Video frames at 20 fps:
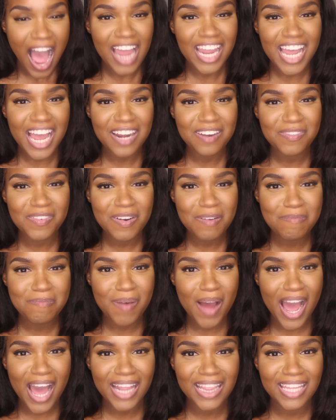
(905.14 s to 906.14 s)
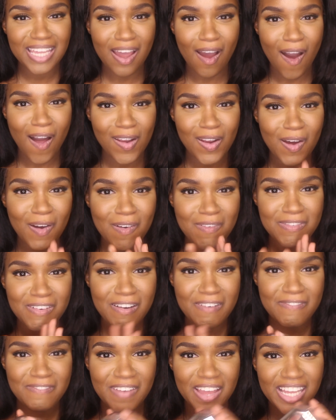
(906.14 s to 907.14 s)
I kind of want to buy the all
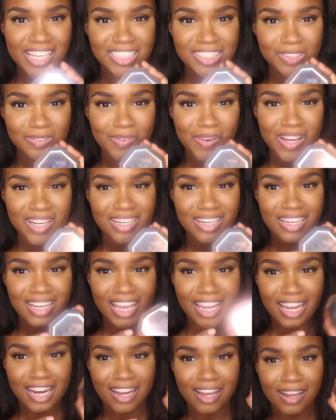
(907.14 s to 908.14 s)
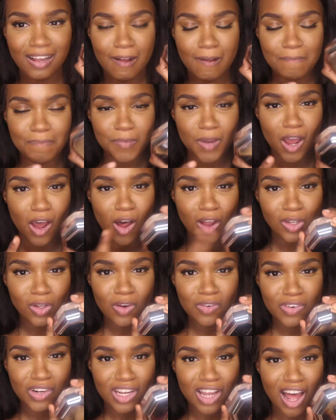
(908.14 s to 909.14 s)
over face one, like a all
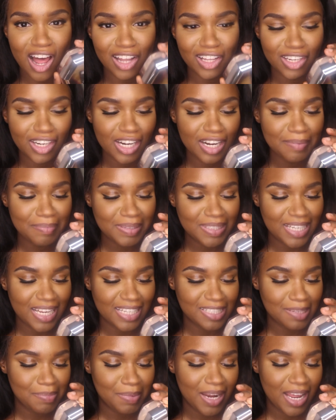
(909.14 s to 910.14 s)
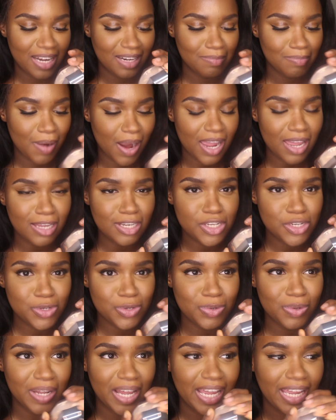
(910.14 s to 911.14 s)
over color besides the banana. Probably
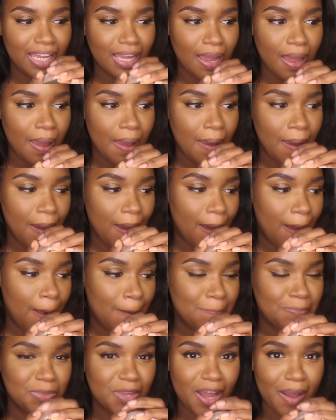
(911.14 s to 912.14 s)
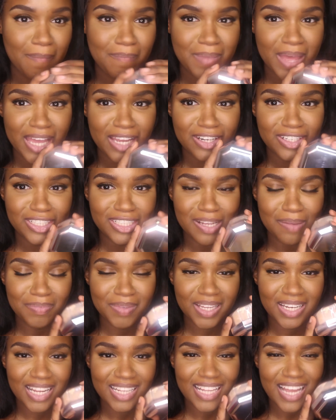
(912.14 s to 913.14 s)
do like nutmeg or
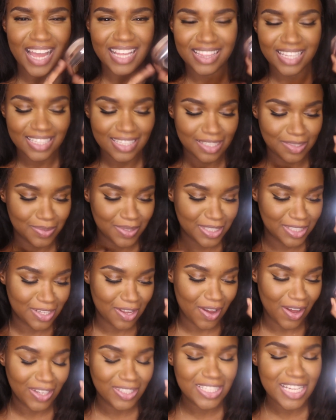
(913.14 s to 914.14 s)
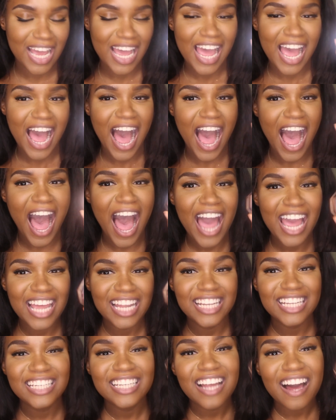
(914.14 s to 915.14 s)
something like that. I think that's what it's called.
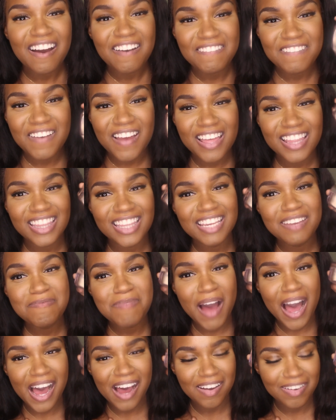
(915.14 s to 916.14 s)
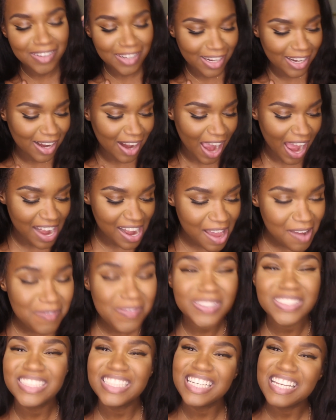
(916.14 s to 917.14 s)
I love the powder and I
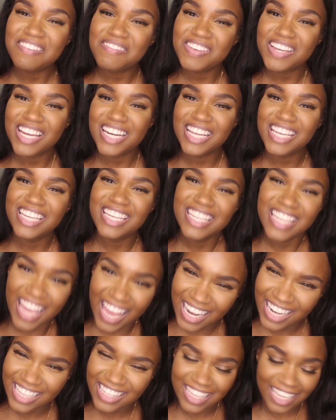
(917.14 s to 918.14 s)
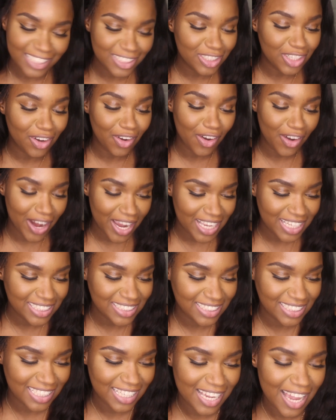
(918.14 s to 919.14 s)
wasn't even gonna get it. That's
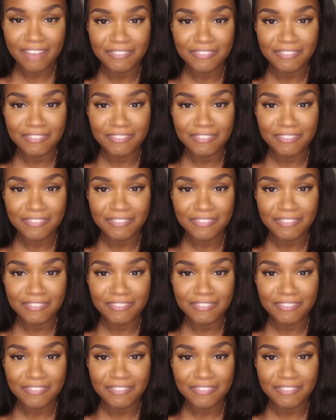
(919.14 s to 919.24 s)
crazy.